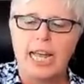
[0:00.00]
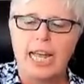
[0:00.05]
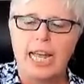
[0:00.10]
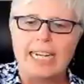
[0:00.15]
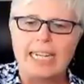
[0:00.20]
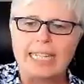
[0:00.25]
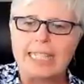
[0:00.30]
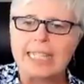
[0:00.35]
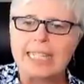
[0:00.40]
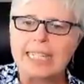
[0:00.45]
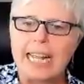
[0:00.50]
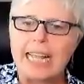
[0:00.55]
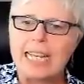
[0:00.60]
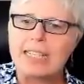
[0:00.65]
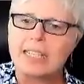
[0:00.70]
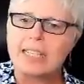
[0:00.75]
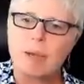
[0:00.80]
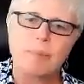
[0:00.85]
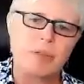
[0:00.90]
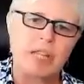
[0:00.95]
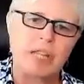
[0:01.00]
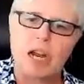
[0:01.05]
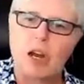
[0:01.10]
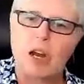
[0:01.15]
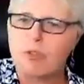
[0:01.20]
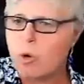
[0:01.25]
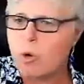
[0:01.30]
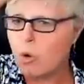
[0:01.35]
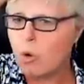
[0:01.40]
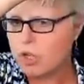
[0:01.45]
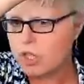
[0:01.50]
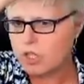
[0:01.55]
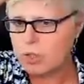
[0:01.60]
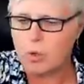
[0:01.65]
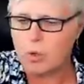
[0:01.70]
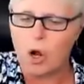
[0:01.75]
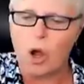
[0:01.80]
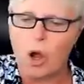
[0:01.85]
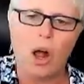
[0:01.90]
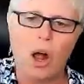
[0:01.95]
And it stays up there, of course,
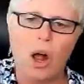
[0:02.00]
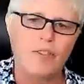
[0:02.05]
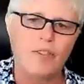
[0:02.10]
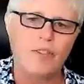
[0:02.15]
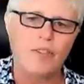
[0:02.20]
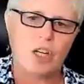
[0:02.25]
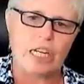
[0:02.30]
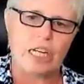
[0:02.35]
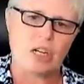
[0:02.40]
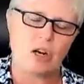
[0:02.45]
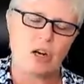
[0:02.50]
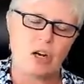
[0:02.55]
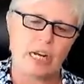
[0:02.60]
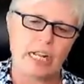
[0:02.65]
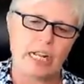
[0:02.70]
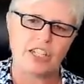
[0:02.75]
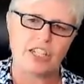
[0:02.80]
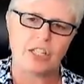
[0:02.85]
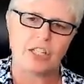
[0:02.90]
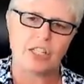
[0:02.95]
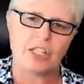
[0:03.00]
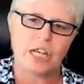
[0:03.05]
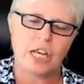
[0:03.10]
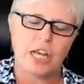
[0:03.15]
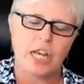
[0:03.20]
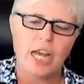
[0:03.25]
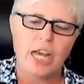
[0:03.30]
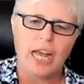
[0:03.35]
through all of your incarnations.